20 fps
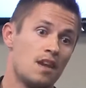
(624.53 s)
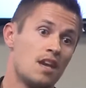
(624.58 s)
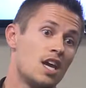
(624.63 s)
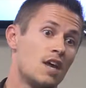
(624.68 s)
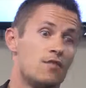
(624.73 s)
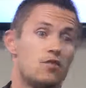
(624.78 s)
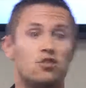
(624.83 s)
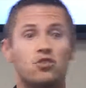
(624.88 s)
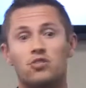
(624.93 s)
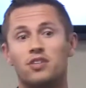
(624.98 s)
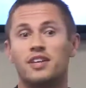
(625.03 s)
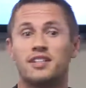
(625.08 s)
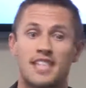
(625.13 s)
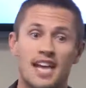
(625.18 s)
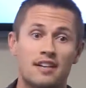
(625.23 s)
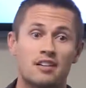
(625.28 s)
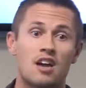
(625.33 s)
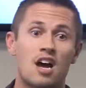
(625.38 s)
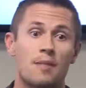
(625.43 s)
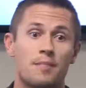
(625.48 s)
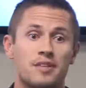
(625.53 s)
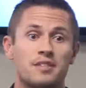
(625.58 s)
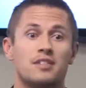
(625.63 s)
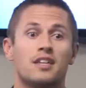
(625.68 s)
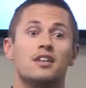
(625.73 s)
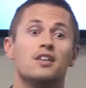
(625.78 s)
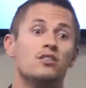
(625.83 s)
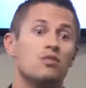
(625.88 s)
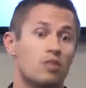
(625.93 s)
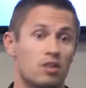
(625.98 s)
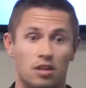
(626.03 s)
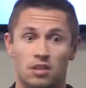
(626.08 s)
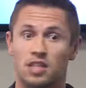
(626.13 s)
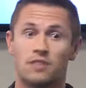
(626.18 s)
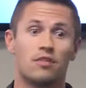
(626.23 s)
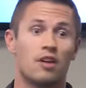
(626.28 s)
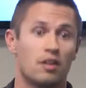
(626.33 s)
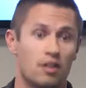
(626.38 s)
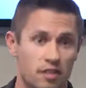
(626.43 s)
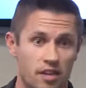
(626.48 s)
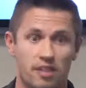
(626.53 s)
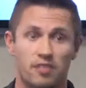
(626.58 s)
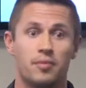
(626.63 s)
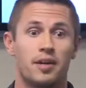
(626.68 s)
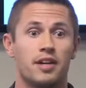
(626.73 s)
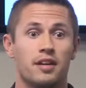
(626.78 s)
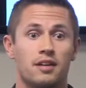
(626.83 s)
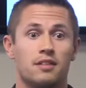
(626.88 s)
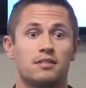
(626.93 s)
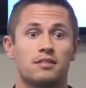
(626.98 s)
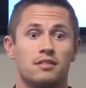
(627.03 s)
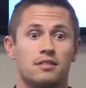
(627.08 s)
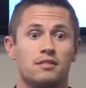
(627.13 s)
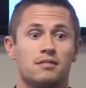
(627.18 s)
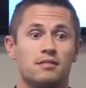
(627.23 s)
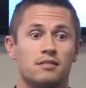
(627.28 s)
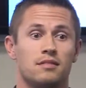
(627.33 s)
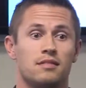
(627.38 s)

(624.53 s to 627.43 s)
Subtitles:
if you do the exact opposite, you are going to live longer than everybody else.